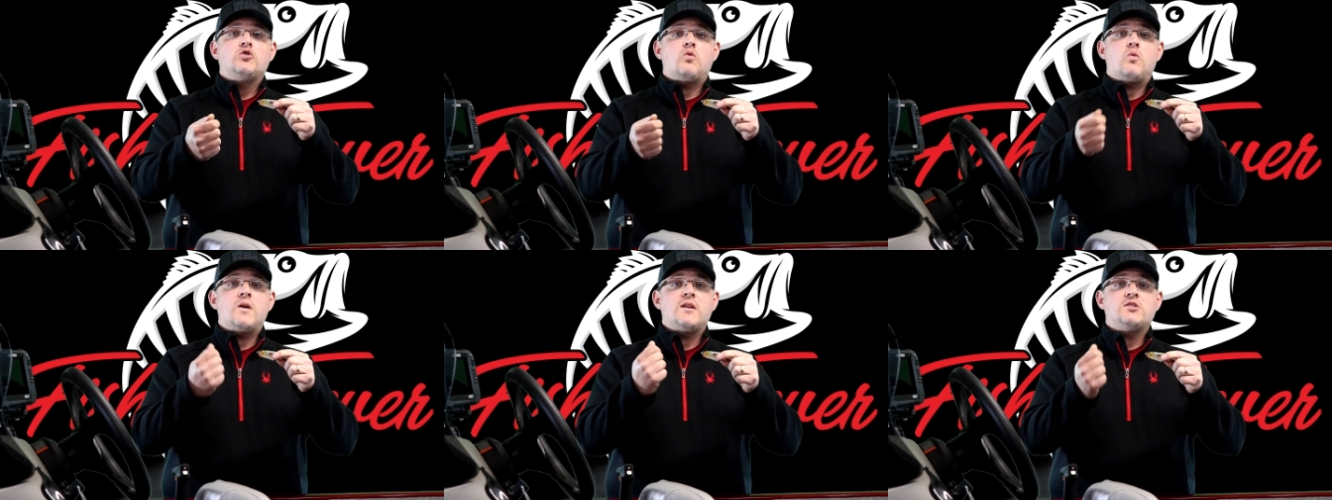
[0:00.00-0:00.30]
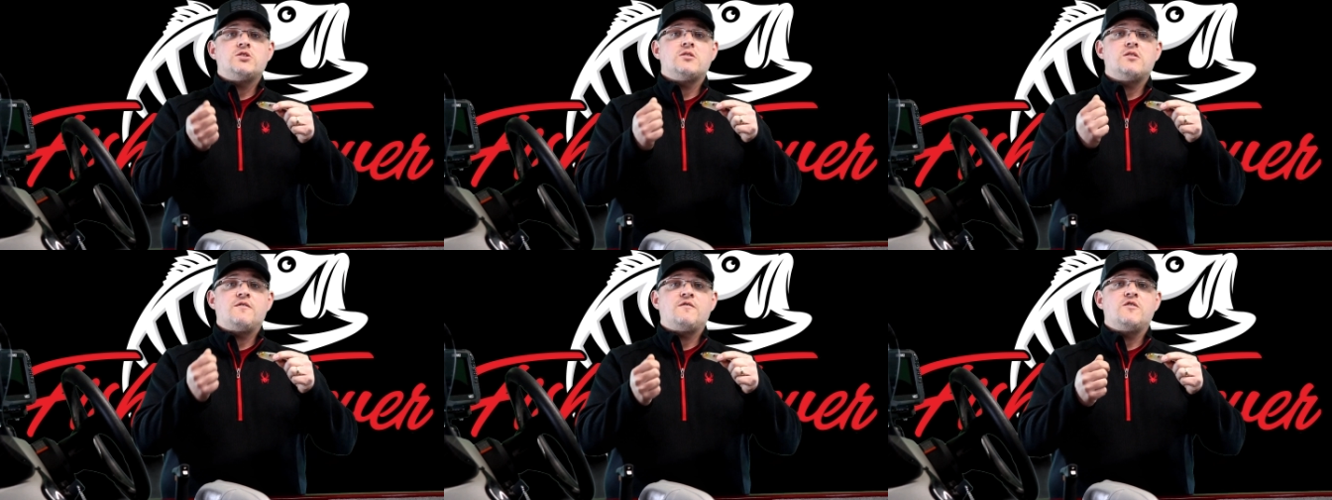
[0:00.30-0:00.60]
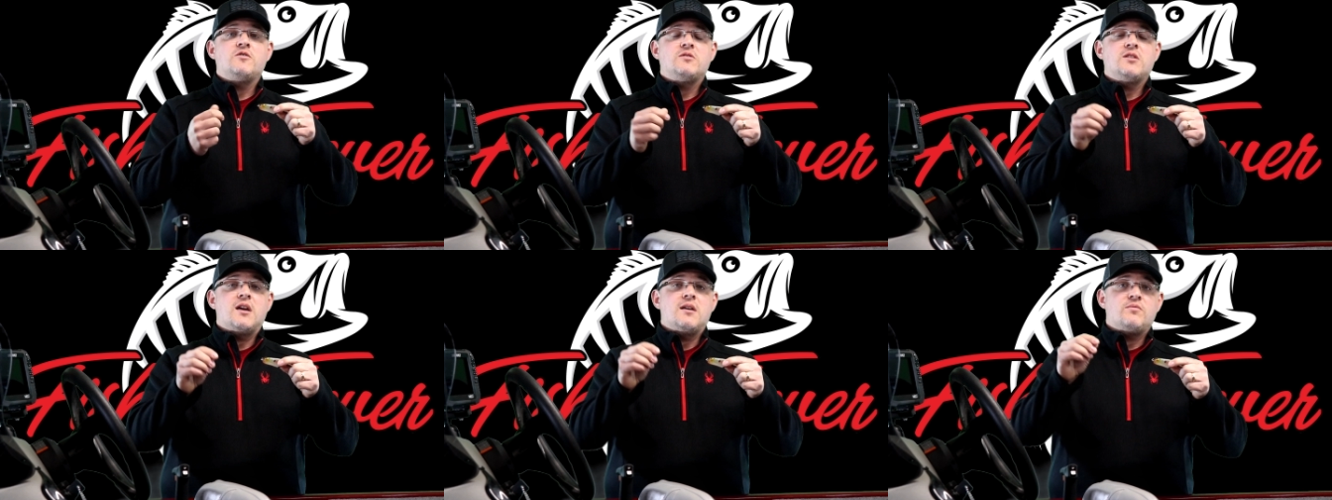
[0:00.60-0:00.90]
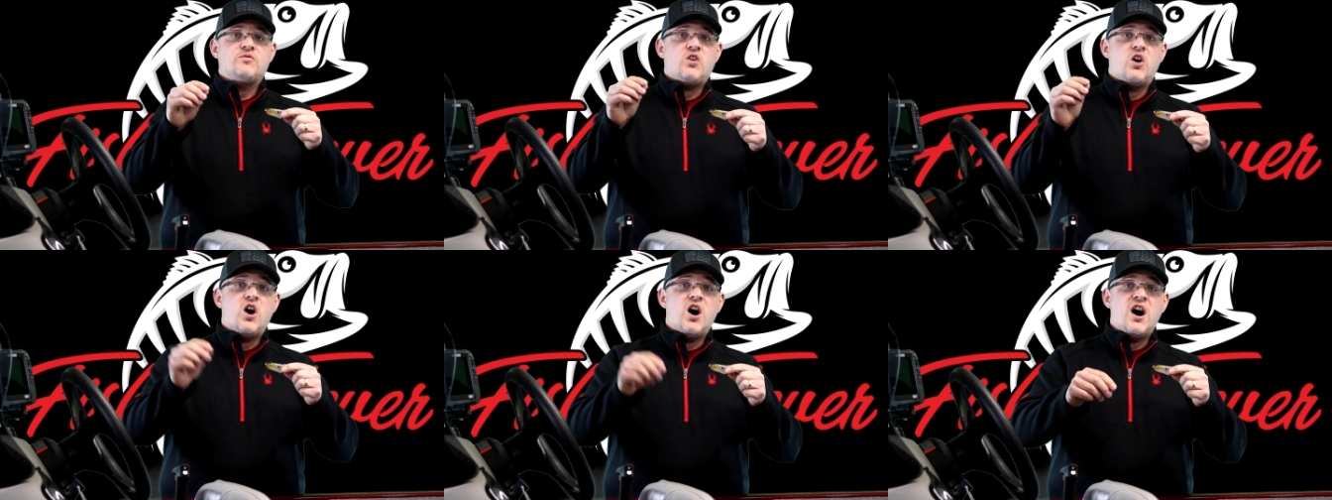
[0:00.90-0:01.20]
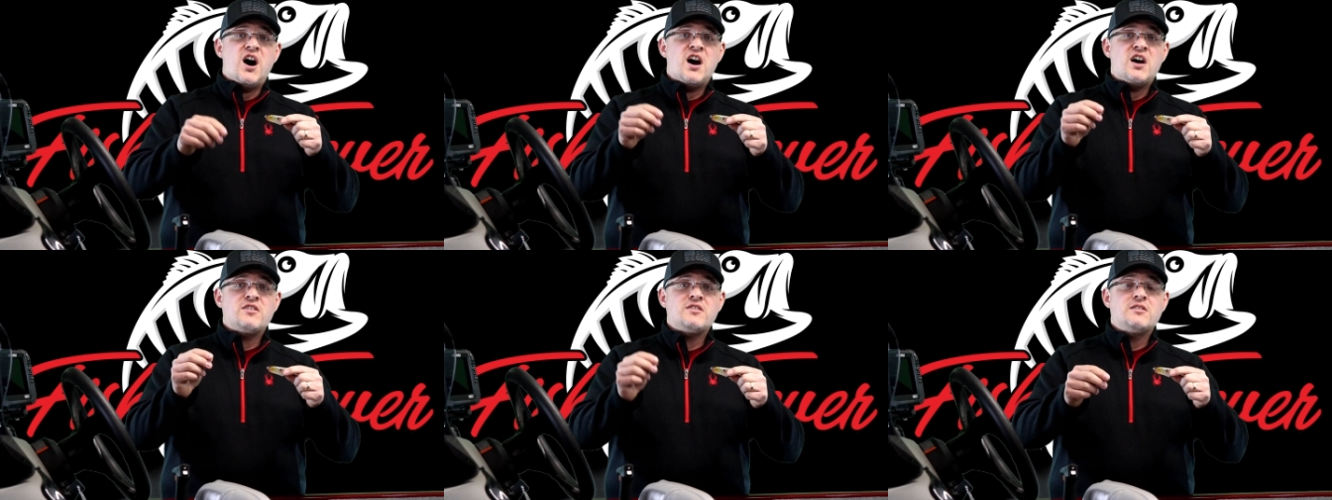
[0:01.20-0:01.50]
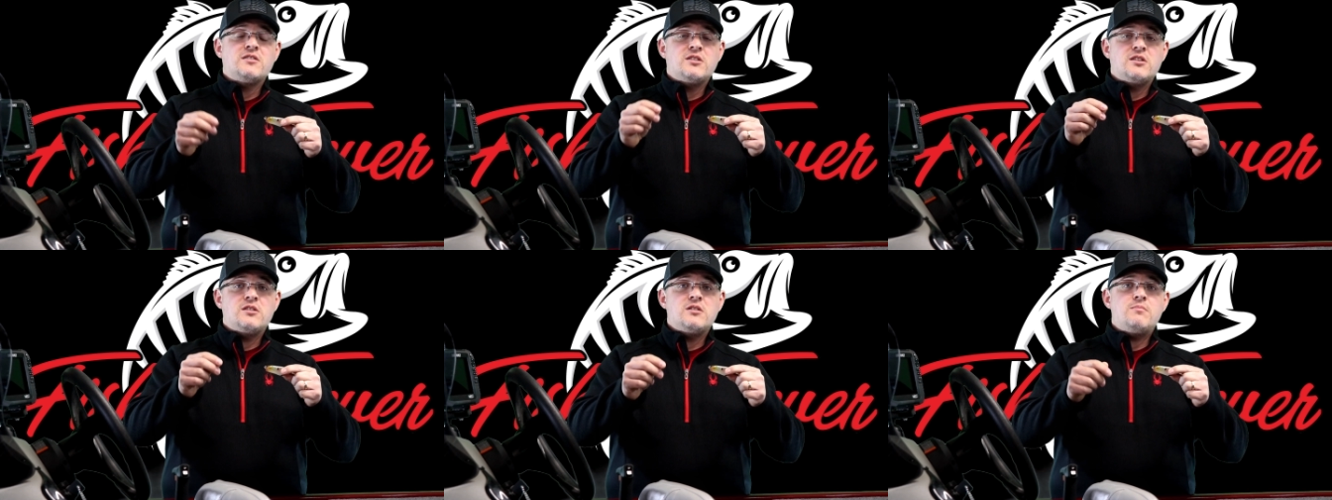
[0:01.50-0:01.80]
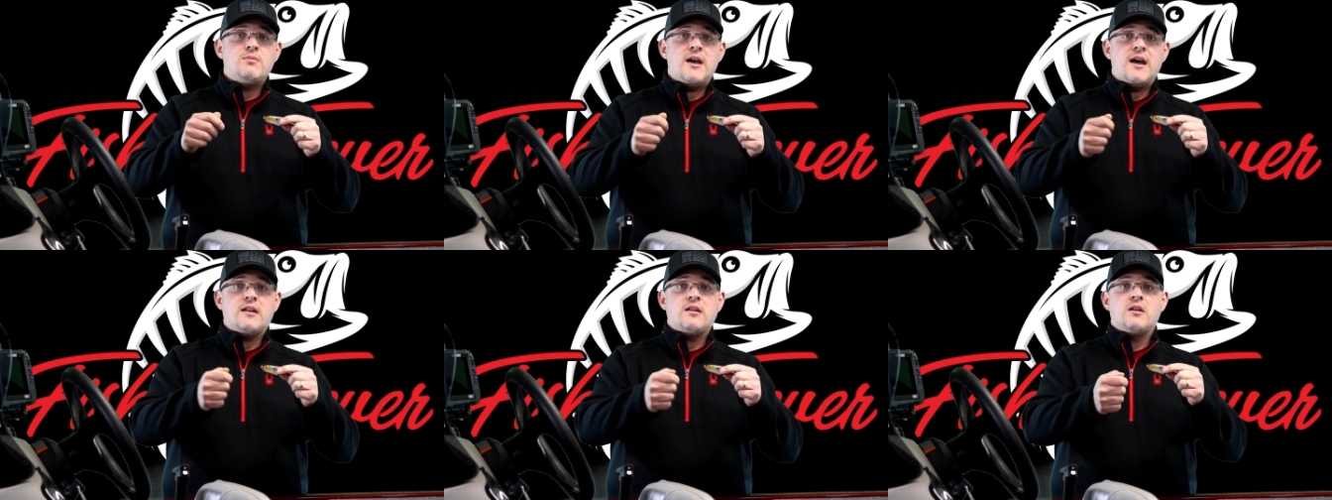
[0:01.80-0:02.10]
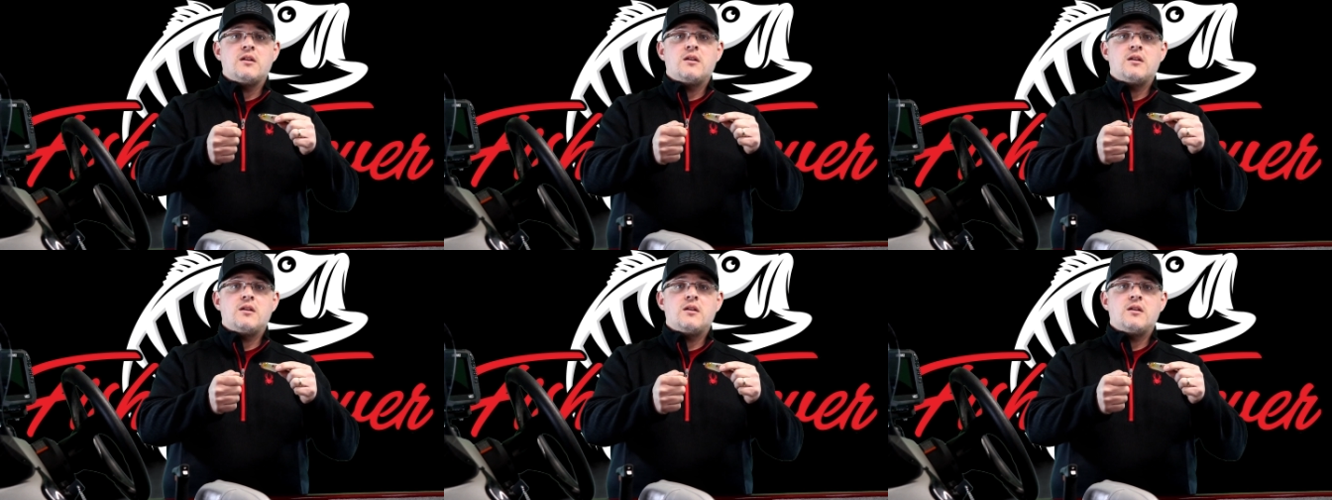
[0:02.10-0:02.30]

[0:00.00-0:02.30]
Twitch it a few times on the lily pad,